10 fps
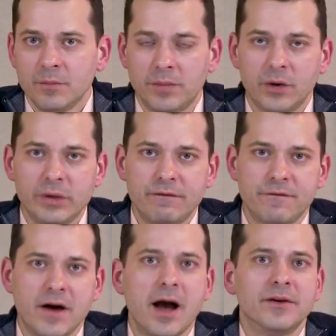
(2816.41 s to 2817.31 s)
but we
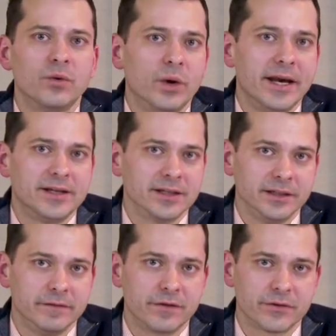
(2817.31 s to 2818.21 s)
find a way to
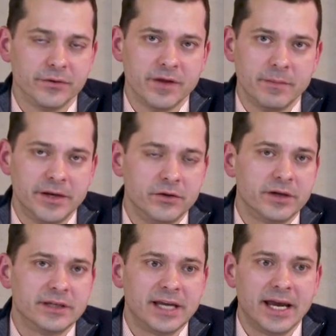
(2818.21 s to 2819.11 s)
live through them. And you
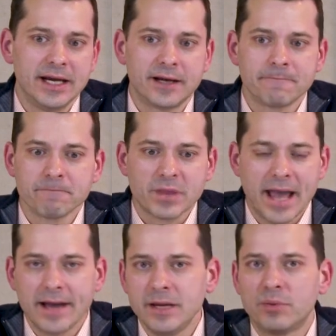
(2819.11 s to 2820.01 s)
could take
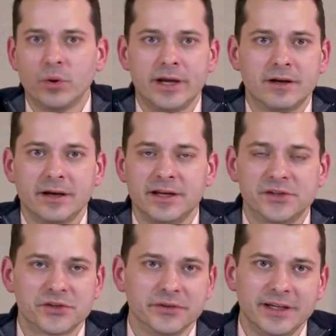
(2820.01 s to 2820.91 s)
any point in our
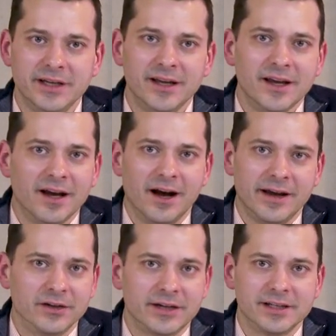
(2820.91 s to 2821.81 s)
history uh,
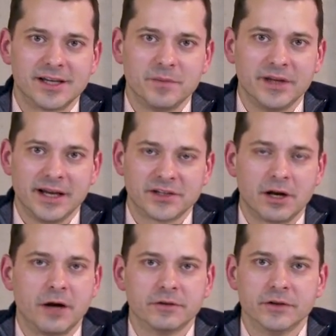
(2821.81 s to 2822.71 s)
and look at something as
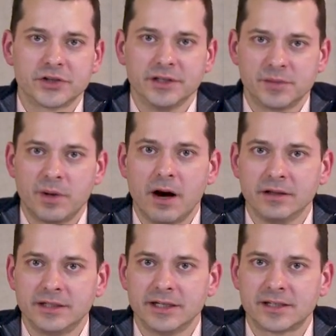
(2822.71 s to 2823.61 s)
controversial as
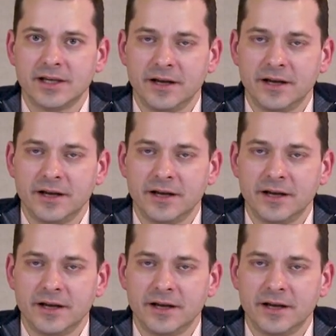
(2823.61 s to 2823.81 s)
politics to